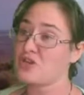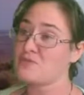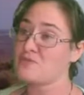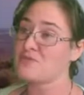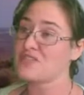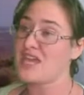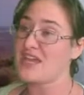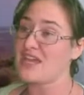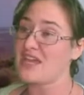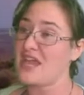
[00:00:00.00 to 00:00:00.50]

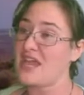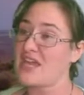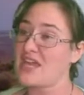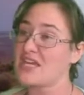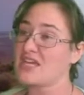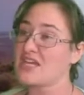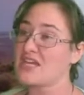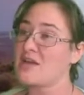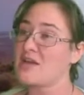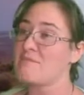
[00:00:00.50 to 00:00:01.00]
that kind of
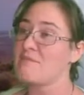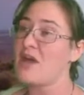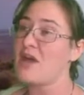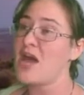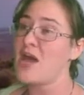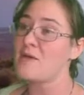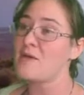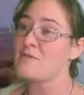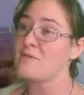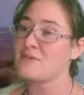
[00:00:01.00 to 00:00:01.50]
come
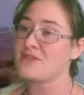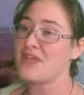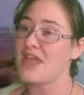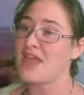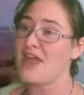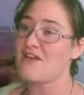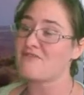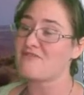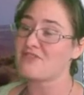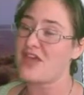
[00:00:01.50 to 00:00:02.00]
up and they
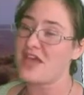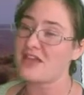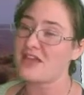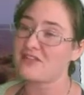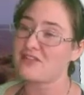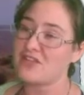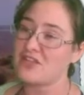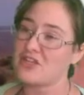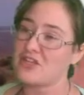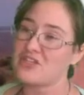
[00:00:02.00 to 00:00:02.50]
have like
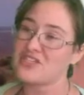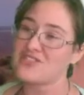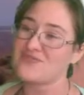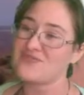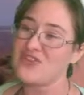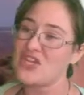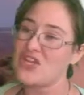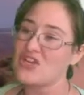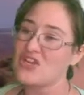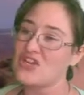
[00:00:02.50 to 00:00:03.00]
little
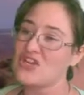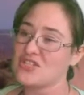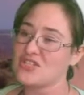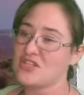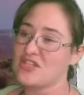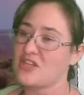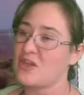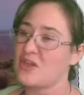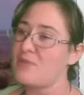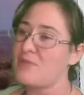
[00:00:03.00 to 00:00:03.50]
spheres and
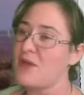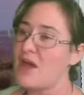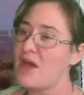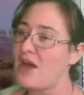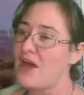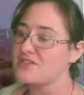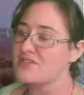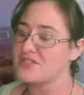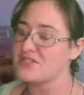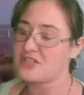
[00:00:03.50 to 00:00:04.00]
little
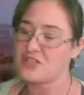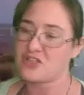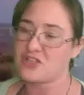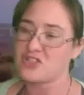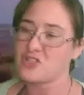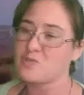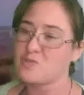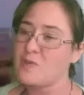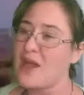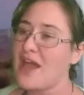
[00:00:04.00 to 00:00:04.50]
balls and little
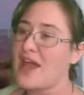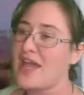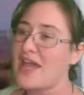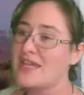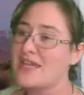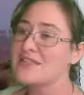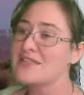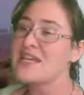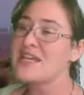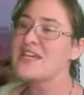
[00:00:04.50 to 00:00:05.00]
spines.
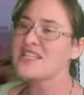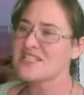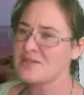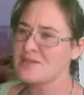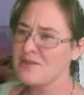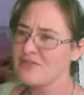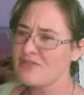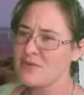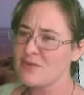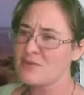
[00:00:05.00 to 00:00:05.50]
Some of
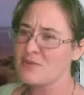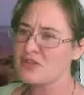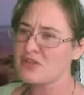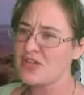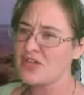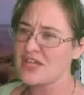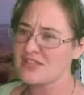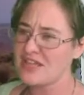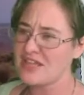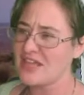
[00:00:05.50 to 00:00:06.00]
them look like
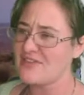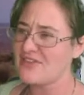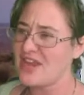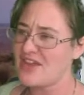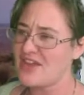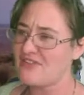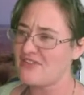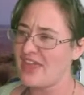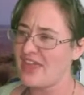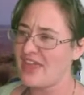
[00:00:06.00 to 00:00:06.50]
they even have
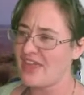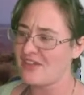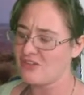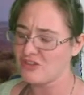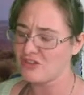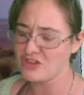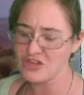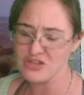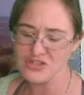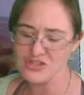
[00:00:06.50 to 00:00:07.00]

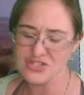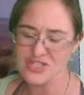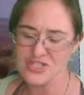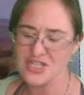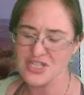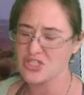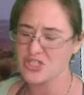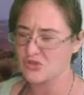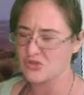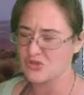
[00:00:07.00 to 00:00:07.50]
antlers.
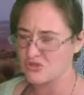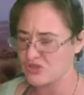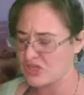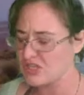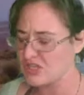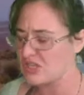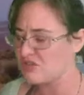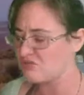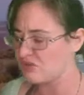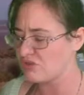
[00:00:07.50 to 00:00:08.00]
It's really,
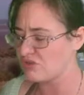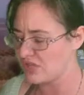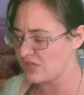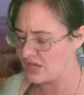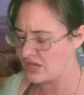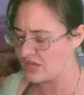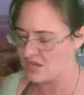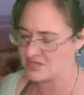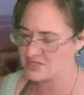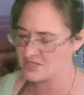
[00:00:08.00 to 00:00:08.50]
really
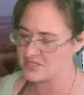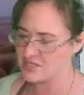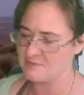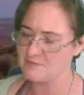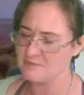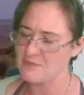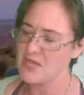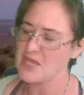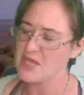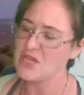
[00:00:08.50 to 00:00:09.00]
awesome.
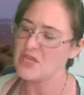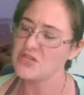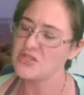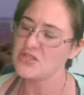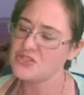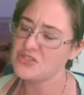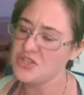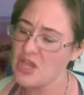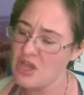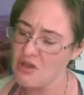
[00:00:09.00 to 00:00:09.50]

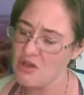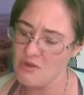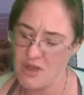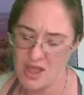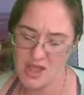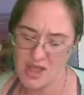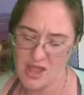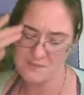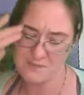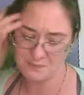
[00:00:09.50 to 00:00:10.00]
So,
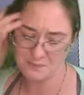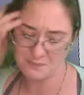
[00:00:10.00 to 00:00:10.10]
um,